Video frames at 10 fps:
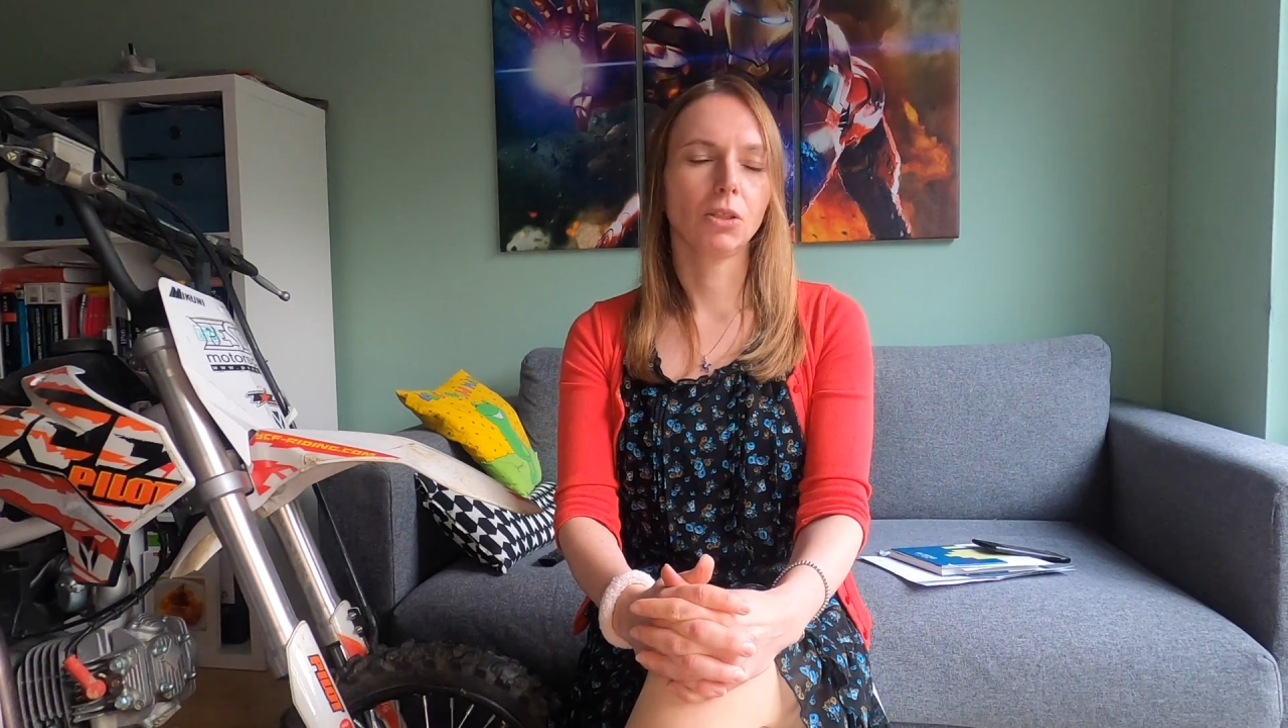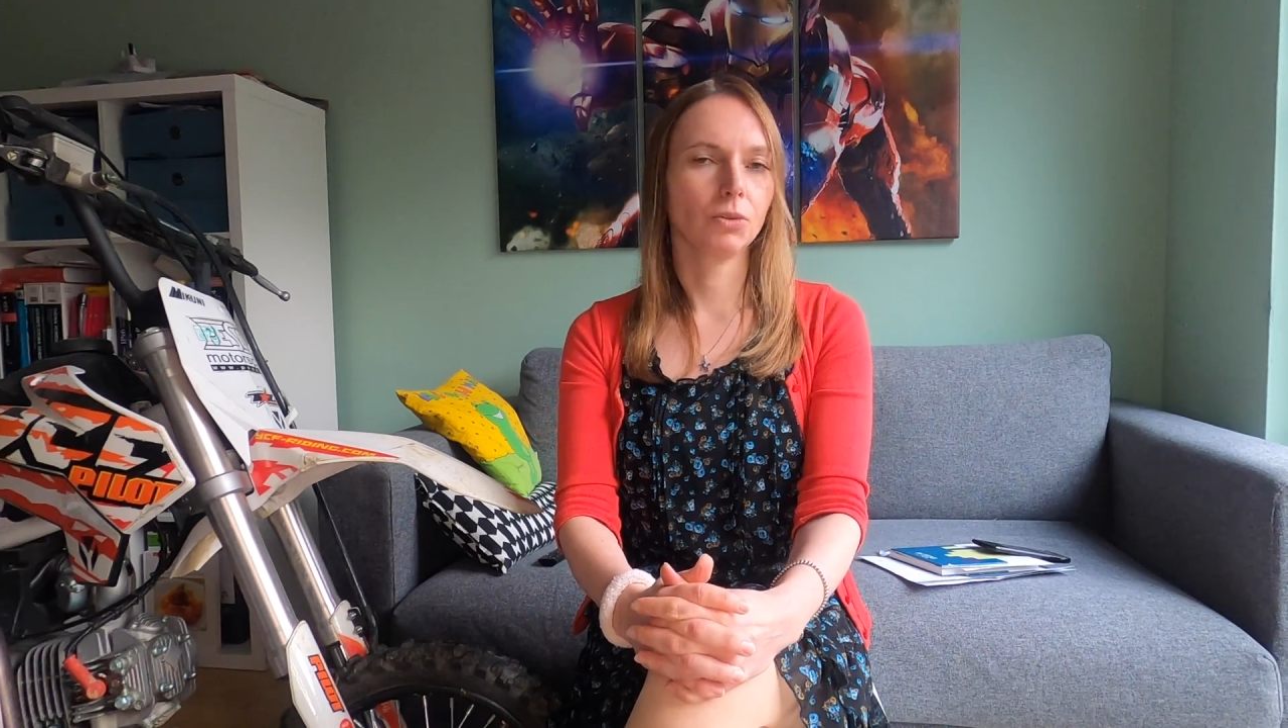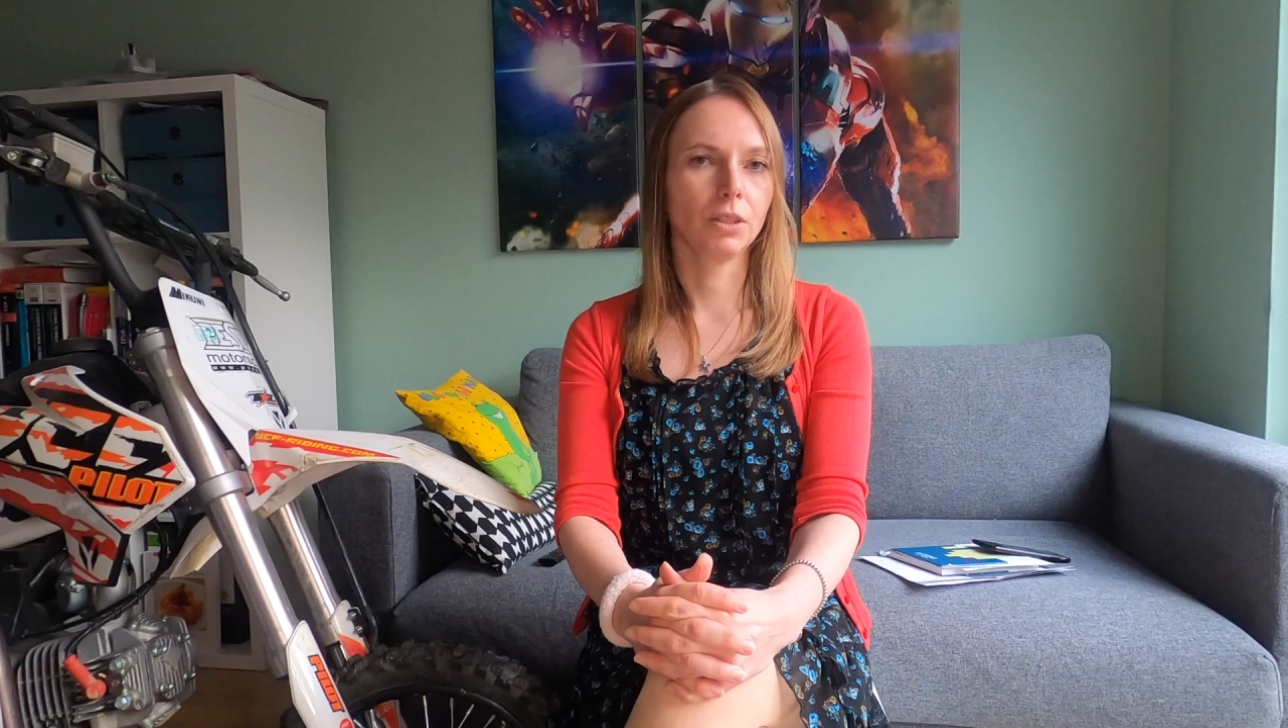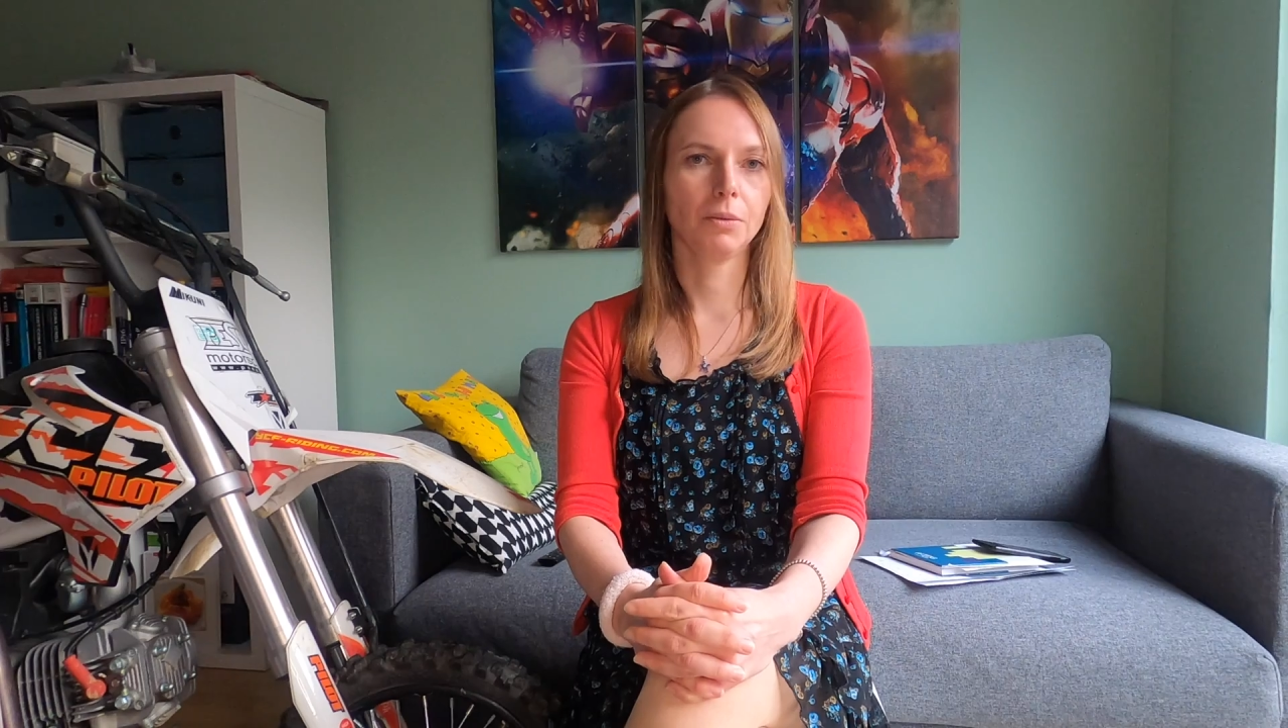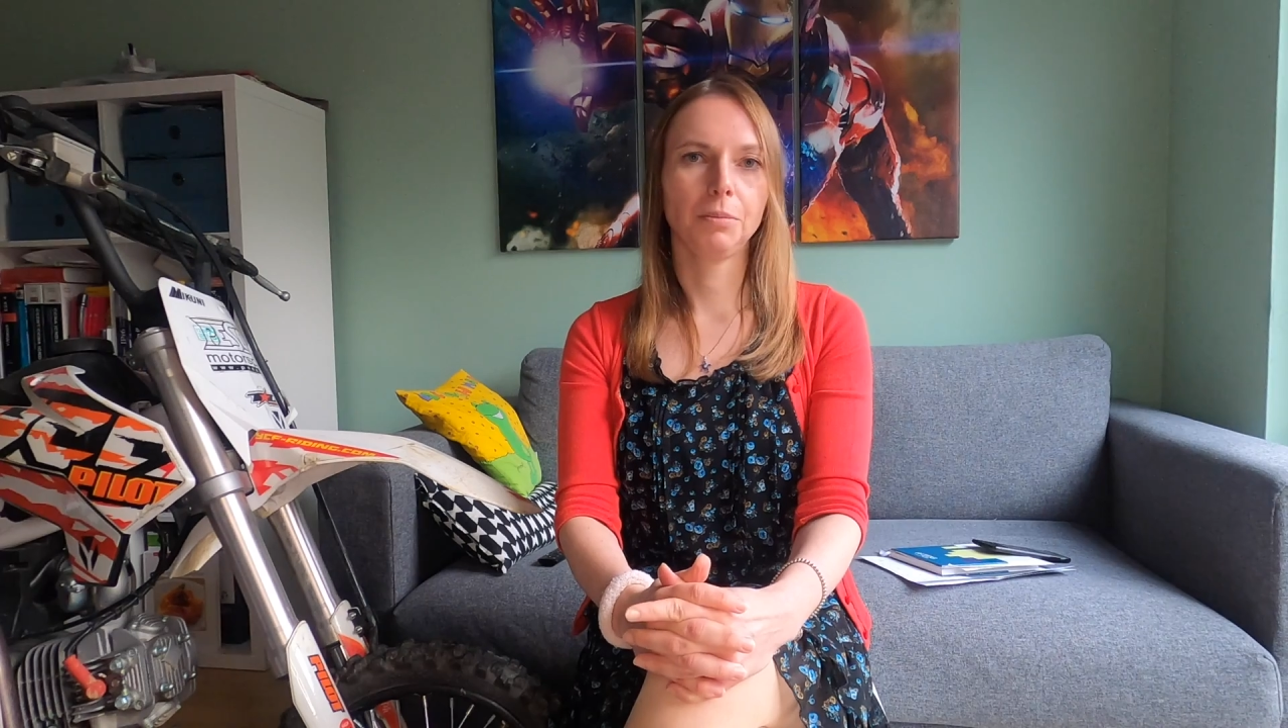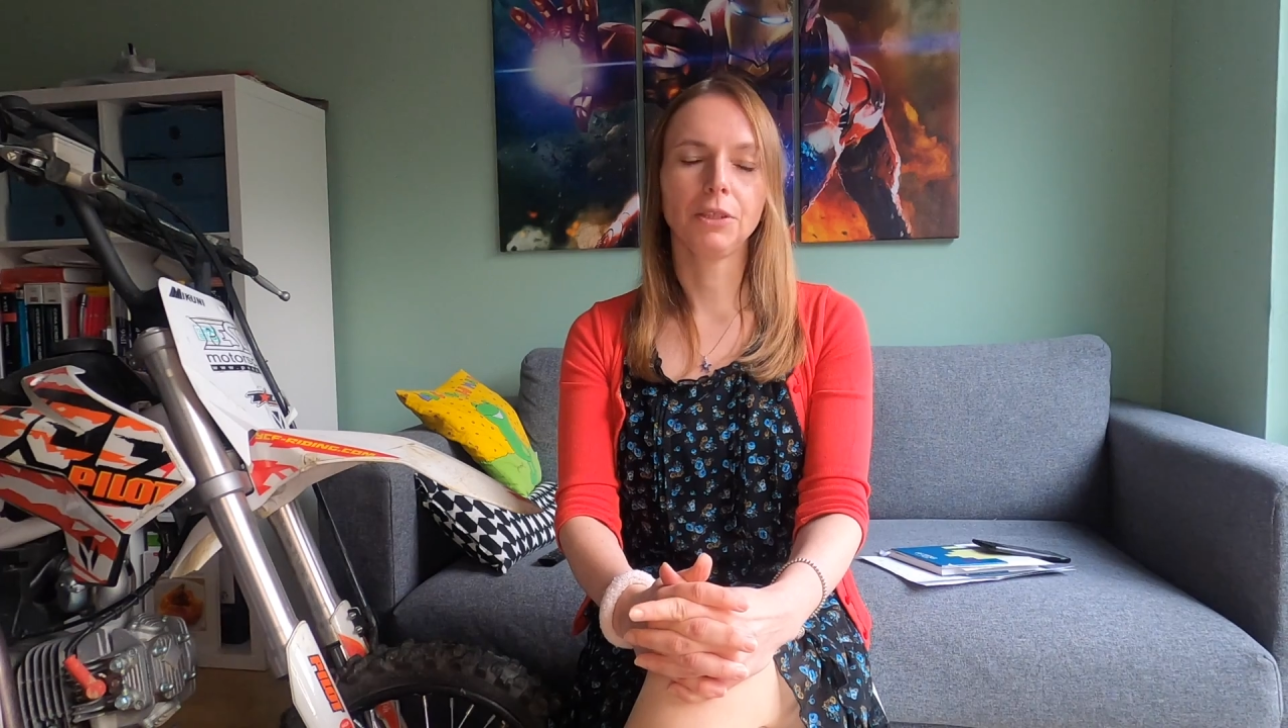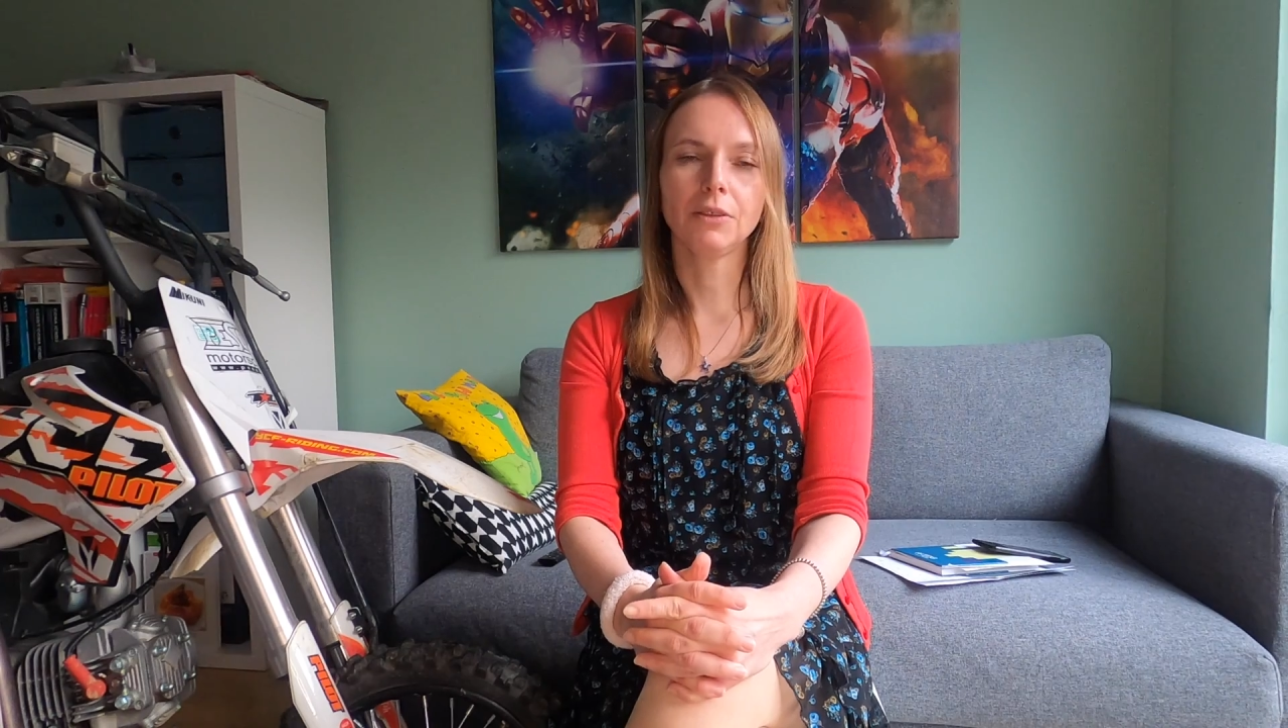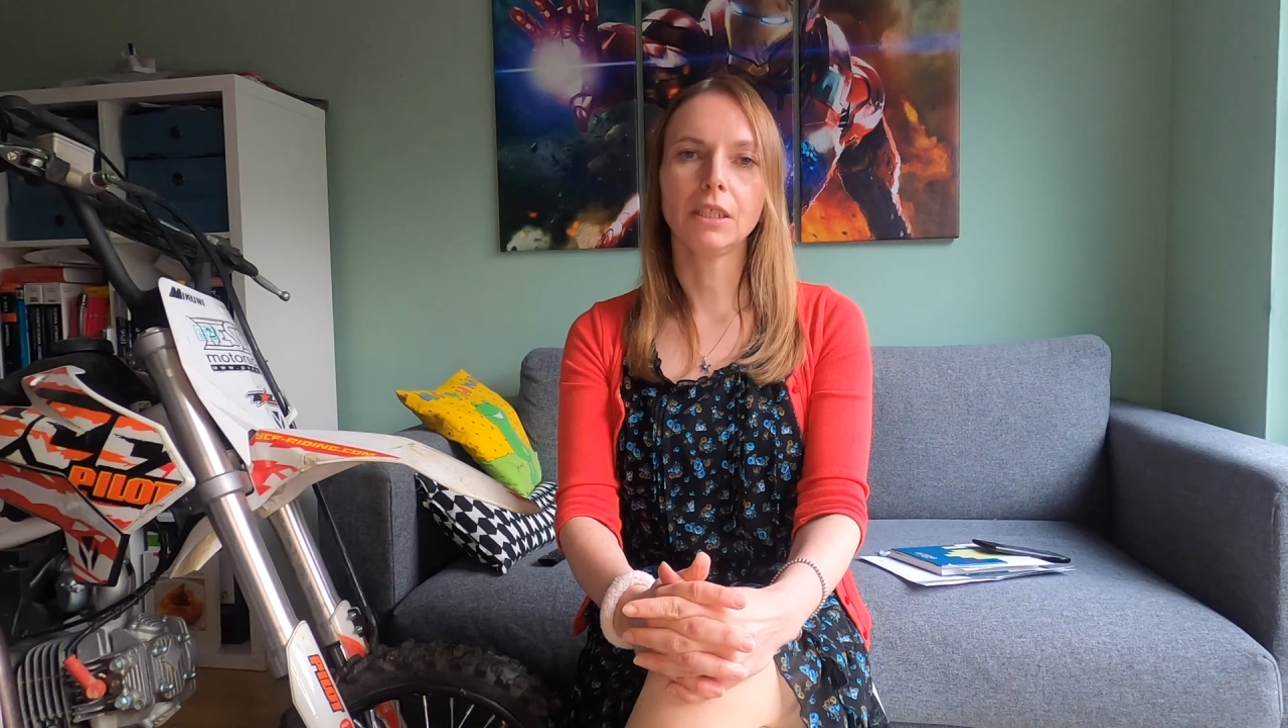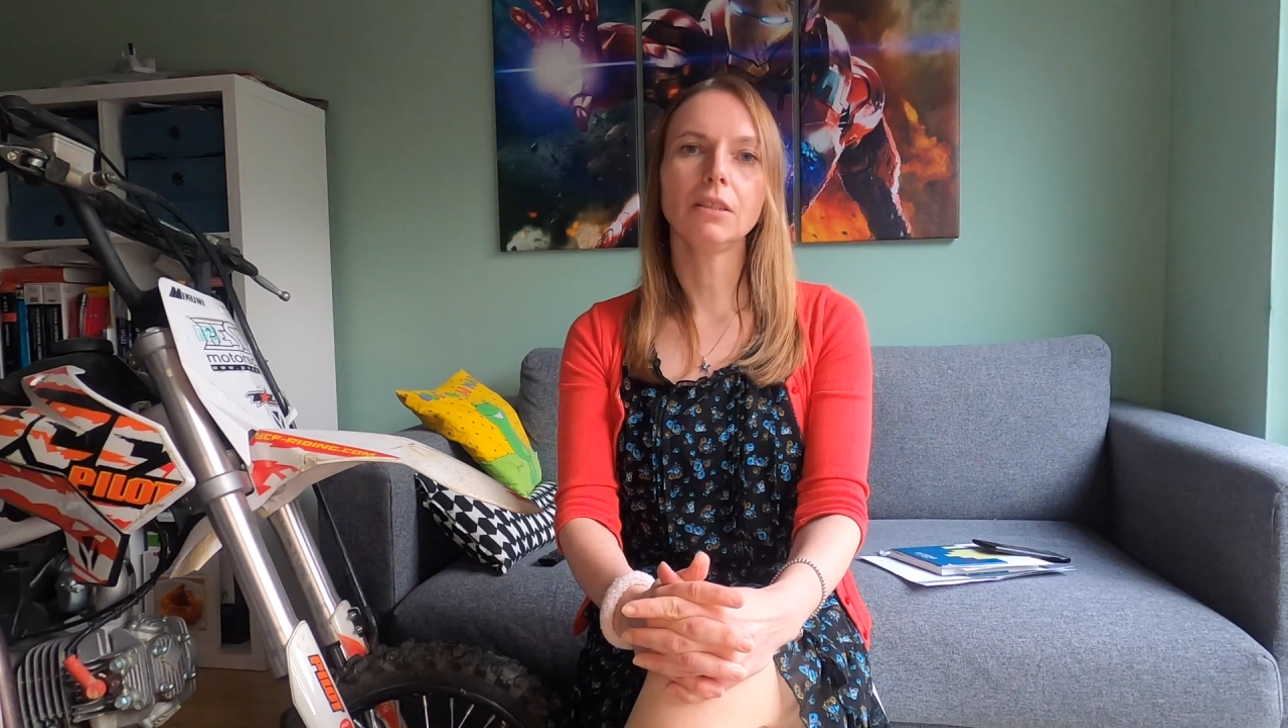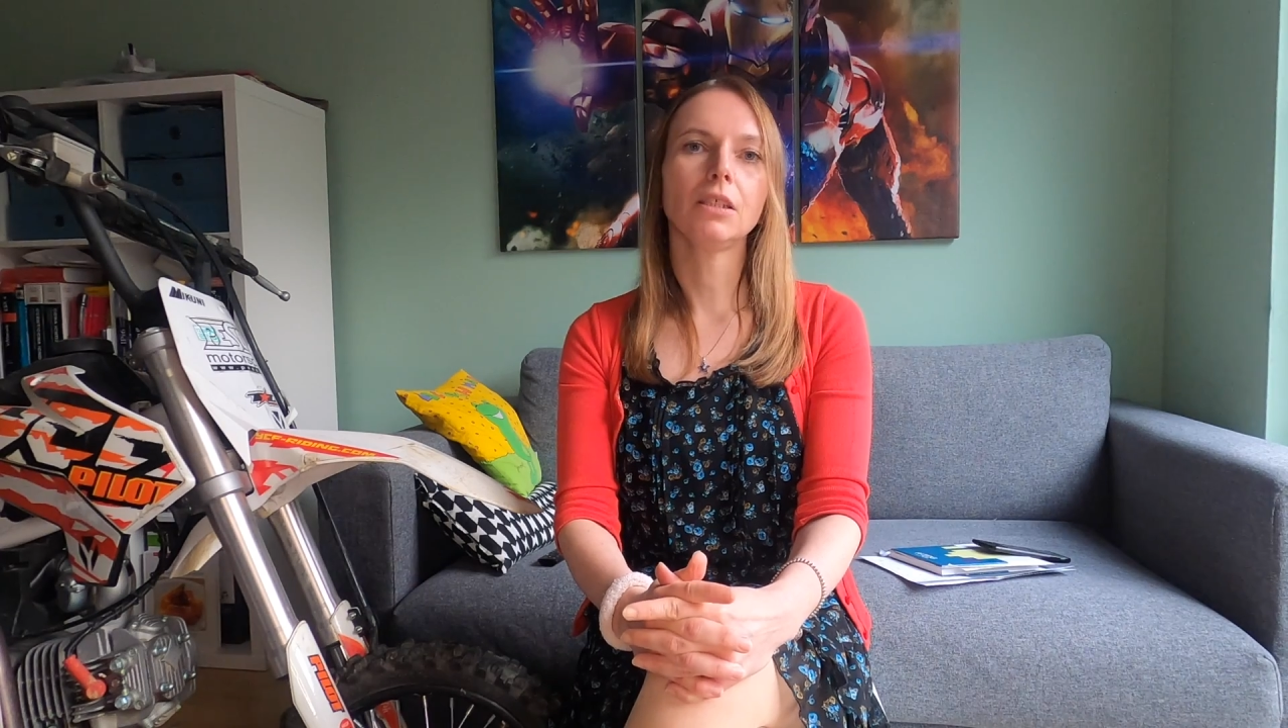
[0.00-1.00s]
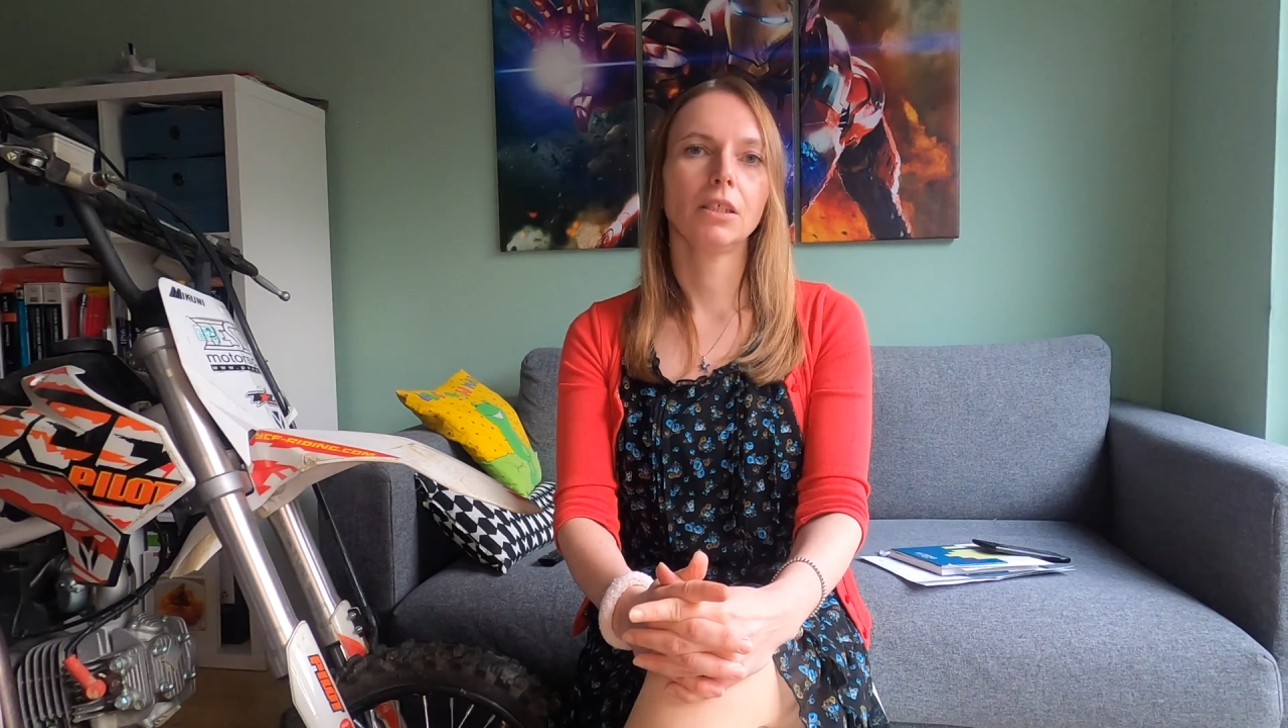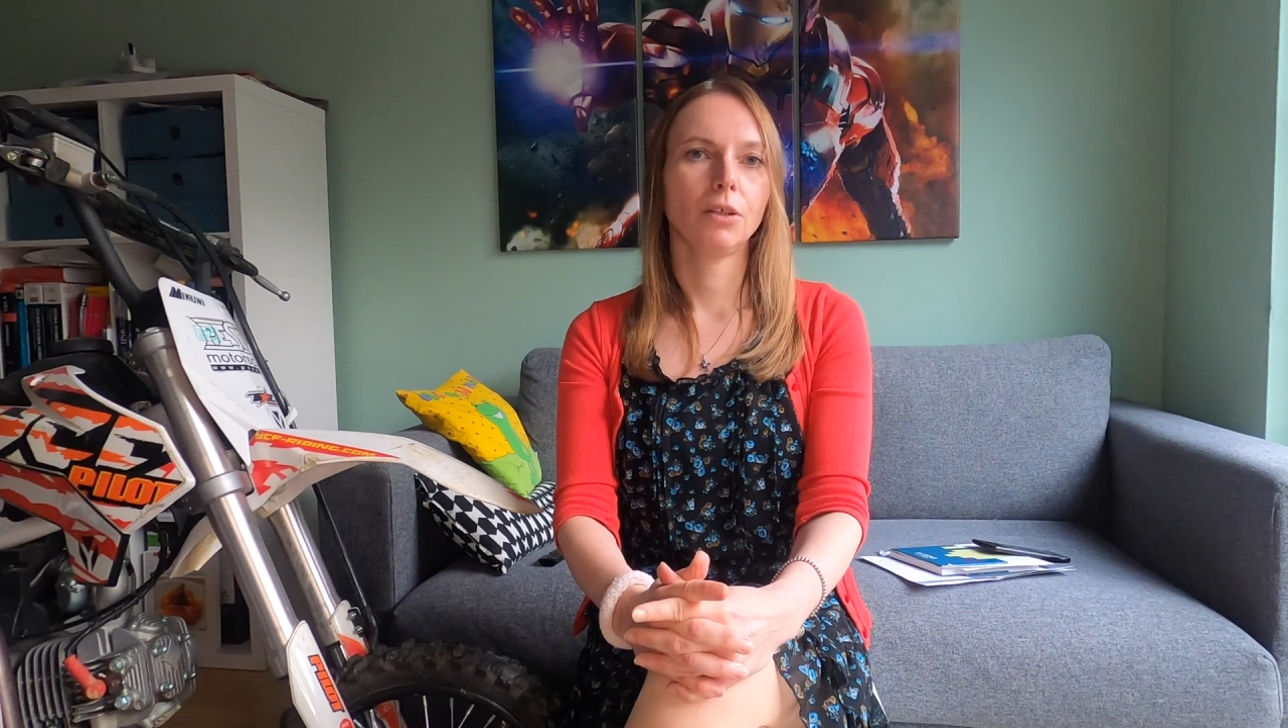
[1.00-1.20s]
notice period